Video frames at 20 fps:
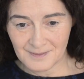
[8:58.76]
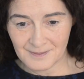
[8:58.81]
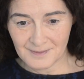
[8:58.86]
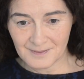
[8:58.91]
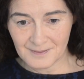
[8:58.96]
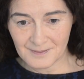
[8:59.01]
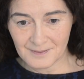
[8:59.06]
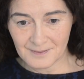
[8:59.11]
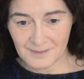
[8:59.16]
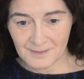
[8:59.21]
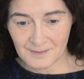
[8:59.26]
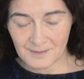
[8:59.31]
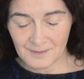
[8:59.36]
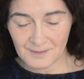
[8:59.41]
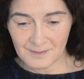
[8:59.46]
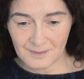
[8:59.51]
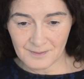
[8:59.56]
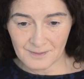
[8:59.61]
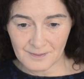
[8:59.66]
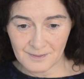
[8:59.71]
food. Our
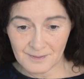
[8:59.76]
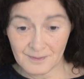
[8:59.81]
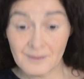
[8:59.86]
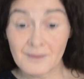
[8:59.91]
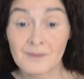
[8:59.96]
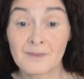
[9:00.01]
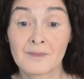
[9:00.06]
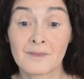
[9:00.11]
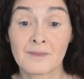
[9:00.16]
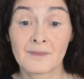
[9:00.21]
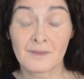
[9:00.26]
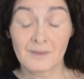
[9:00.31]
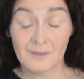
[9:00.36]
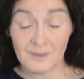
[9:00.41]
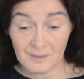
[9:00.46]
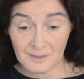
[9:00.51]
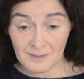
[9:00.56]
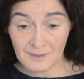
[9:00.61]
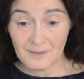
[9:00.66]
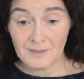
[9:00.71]
government is
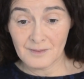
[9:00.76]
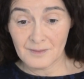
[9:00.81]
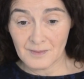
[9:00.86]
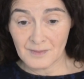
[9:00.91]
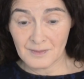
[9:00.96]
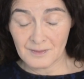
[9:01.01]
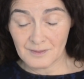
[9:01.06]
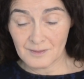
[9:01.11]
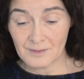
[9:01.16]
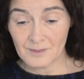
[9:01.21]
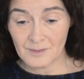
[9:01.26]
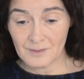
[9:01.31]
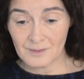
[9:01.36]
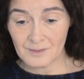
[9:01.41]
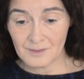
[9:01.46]
working on this one.